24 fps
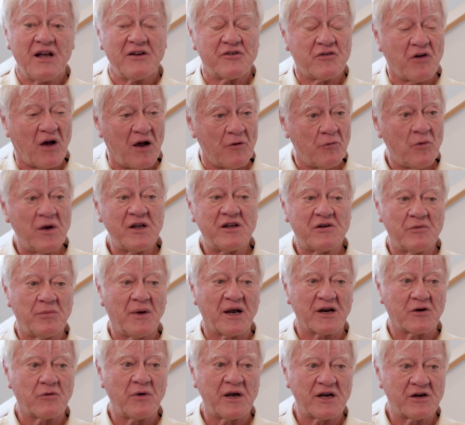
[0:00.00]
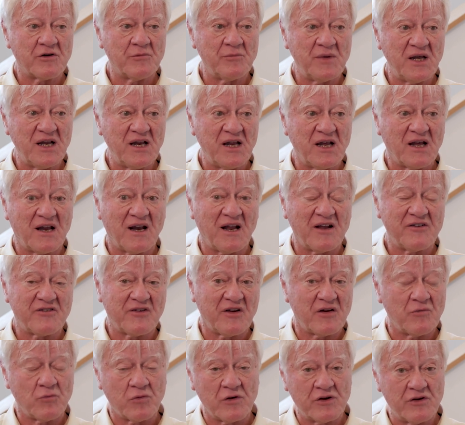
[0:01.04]
So I went to my Quaker meeting and I
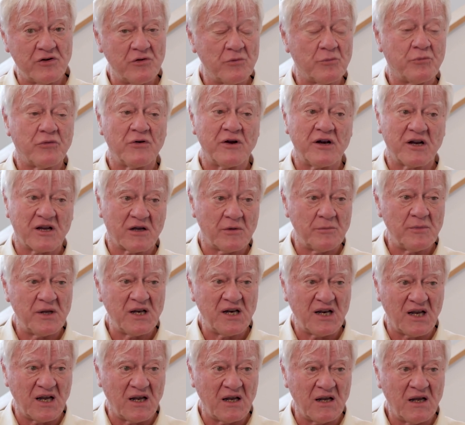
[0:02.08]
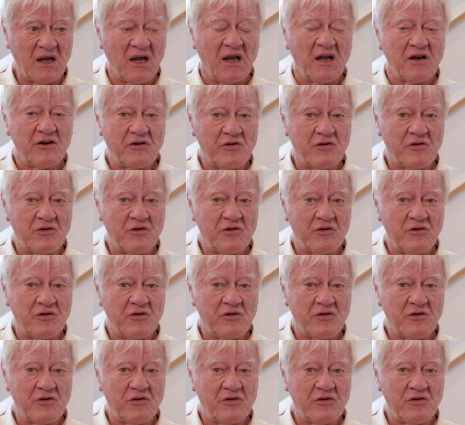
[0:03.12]
said, "Would you appoint a committee